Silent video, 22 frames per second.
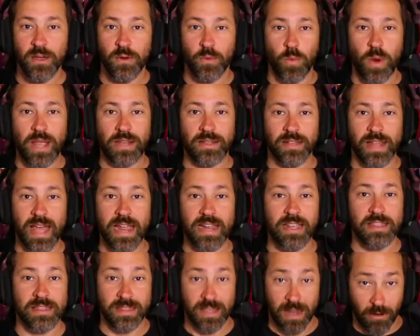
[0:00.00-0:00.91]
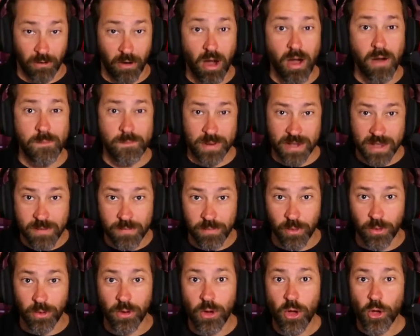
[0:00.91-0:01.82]
when like there are
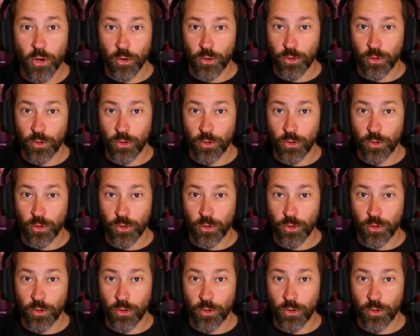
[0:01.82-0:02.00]
people